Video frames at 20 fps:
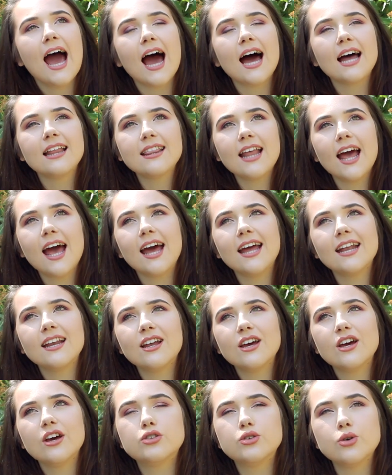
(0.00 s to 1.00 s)
And
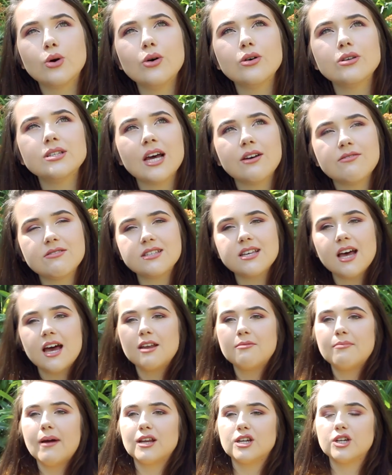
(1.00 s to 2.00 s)
then doors have a
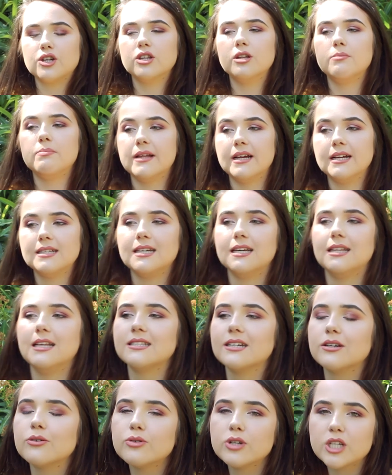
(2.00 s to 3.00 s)
certain magical ability in
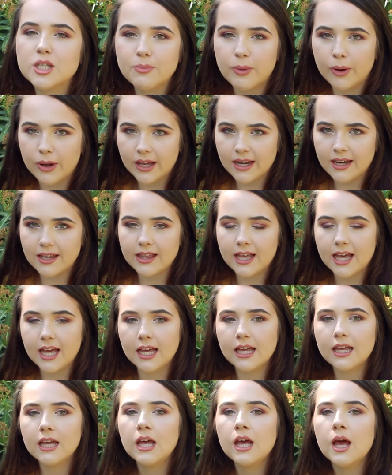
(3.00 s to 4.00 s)
this. I don't want to spoil
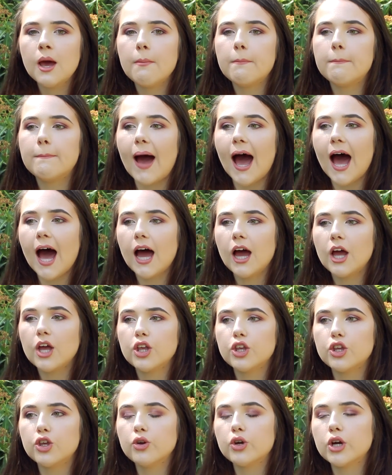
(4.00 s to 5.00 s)
anything, but
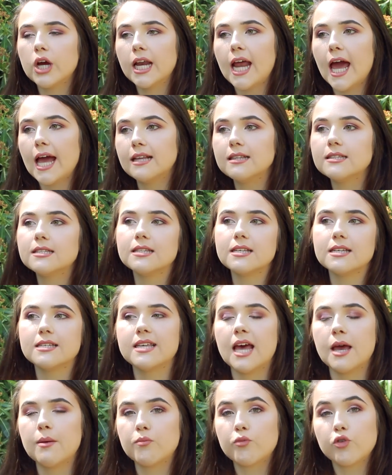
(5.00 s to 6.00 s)
you can enter the
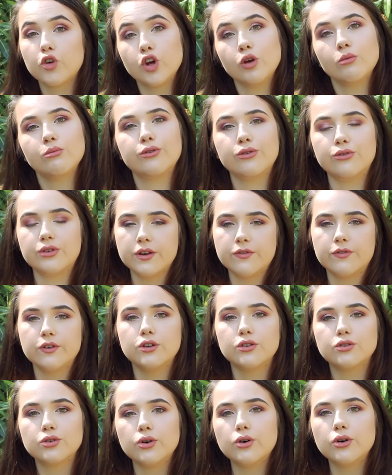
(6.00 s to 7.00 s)
same room through
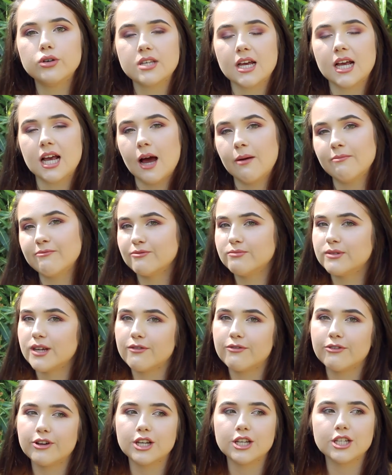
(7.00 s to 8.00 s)
different doors and come from
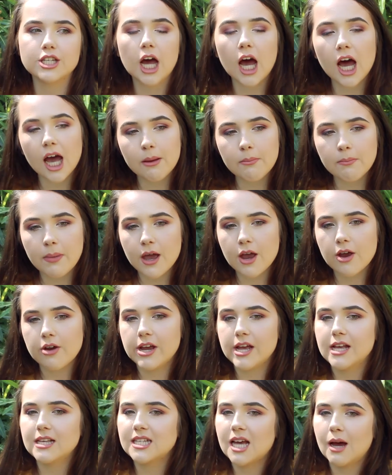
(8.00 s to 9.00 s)
different time
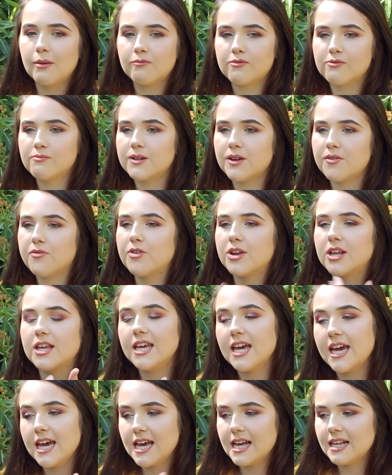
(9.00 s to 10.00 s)
periods, come from different
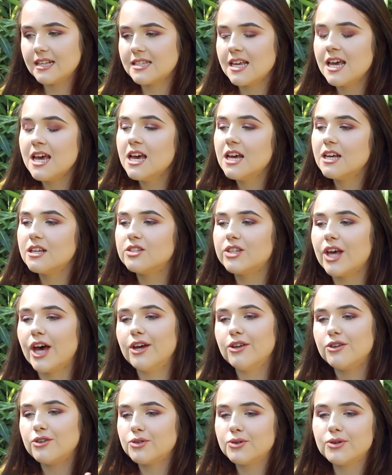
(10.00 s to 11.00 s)
years.
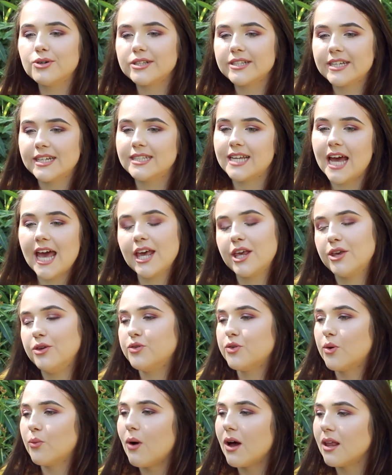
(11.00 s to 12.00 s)
Certain doors can take
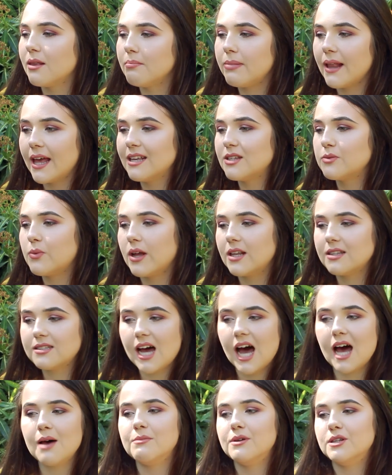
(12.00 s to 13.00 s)
you to one place one
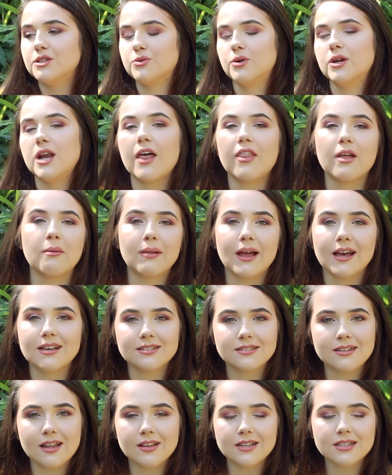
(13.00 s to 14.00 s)
time and to another
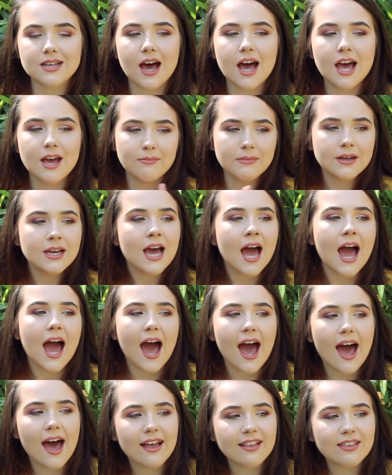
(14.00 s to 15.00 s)
place another time.
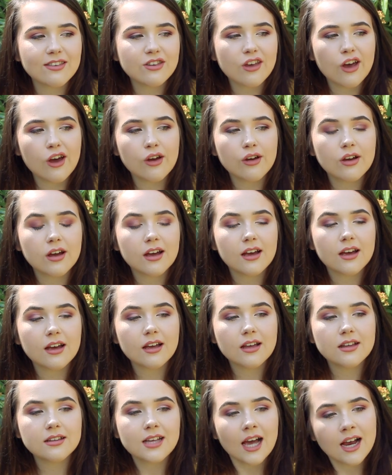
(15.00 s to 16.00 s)
And so
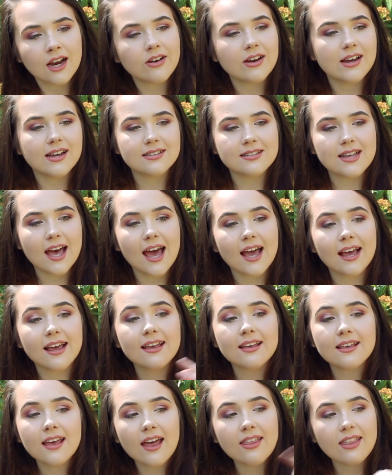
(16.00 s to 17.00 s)
Zachary is saying,
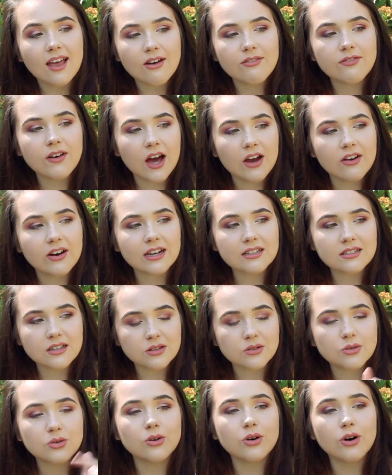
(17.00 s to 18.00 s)
get, get that, that fire
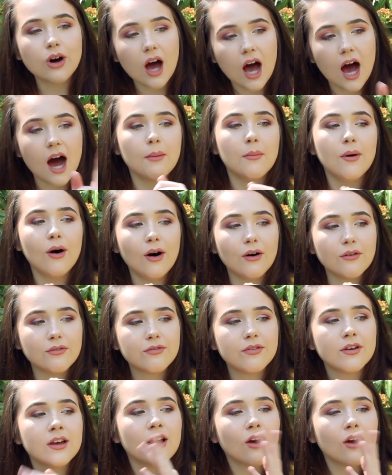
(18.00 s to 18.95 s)
exit door. door. I'm off.